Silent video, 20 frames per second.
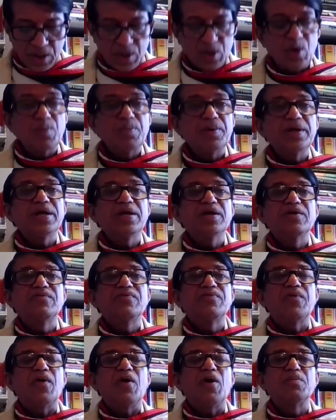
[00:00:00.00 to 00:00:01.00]
globally
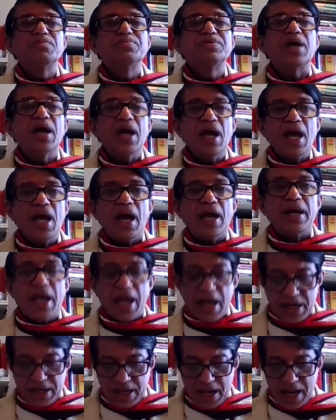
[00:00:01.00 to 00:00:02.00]
informed
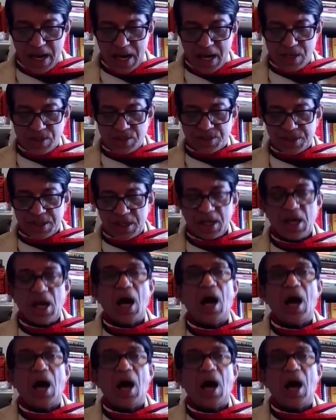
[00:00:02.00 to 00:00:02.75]
and engaged,